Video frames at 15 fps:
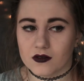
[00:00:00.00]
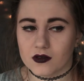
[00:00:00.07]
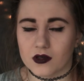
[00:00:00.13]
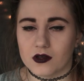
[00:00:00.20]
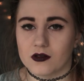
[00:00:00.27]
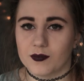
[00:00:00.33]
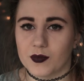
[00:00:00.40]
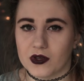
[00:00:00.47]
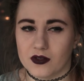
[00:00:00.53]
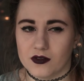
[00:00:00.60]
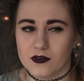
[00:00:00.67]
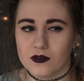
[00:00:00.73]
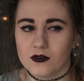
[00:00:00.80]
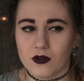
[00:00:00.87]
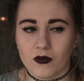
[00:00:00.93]
good
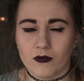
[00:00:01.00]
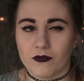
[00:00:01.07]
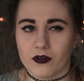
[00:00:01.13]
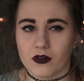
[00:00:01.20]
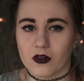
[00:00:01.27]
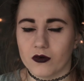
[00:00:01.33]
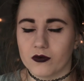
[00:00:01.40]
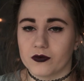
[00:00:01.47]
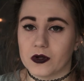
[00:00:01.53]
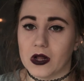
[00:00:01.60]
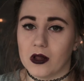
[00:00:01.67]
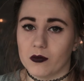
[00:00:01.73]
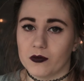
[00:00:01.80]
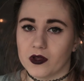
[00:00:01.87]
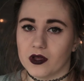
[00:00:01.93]
because you don't feel
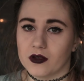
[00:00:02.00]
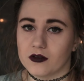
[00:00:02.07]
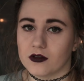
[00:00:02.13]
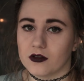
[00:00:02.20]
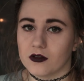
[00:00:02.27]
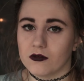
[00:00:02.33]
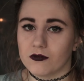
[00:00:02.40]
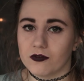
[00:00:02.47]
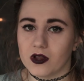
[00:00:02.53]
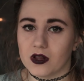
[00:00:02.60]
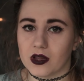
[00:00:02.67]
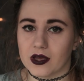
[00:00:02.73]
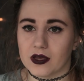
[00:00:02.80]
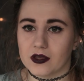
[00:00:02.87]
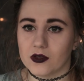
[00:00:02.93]
overwhelmed and you feel
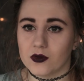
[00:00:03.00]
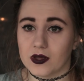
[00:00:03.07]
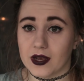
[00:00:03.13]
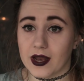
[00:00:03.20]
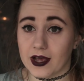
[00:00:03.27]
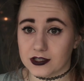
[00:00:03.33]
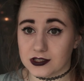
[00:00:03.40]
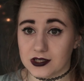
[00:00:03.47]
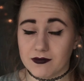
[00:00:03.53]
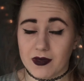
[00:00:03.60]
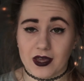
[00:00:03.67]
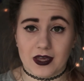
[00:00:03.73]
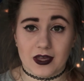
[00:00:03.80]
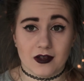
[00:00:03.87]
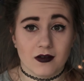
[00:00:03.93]
like you can actually
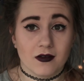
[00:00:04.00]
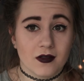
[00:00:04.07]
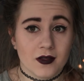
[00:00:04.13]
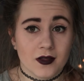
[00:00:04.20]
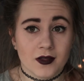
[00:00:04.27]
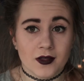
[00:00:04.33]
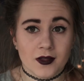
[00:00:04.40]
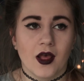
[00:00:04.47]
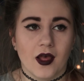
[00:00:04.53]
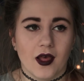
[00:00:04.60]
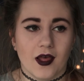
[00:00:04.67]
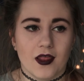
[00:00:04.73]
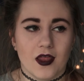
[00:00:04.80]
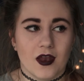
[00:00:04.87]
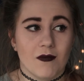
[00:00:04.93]
make it.
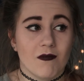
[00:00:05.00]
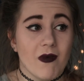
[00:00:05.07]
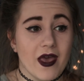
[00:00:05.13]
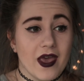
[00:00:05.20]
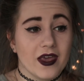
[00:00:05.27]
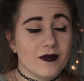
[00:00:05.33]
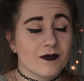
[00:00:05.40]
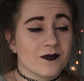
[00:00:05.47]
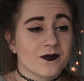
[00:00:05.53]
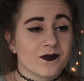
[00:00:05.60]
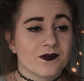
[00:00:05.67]
And then in May,